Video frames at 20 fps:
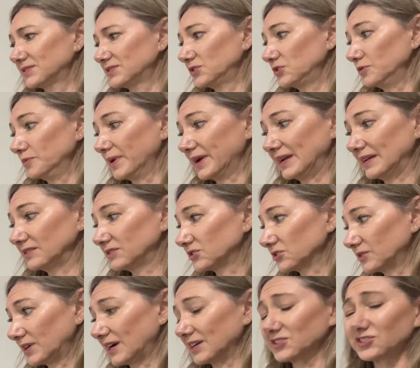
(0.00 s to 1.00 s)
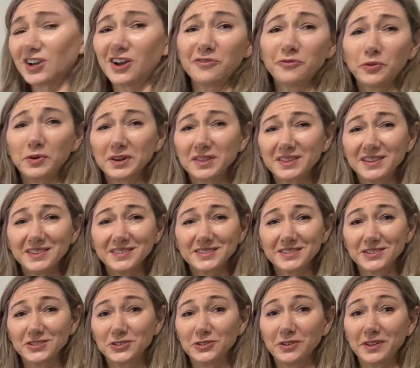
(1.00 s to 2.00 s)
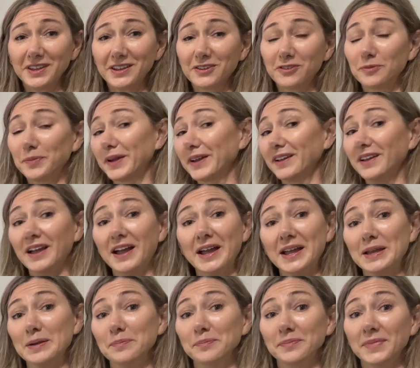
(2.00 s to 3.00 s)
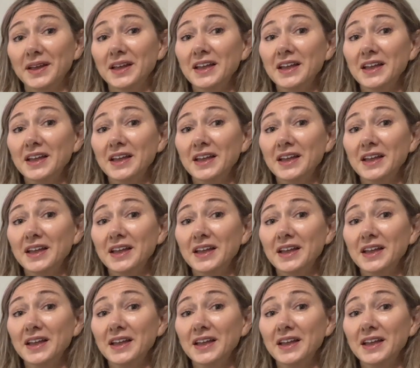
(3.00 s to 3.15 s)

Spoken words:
You might scratch off one of these because you're like, Rebecca, I am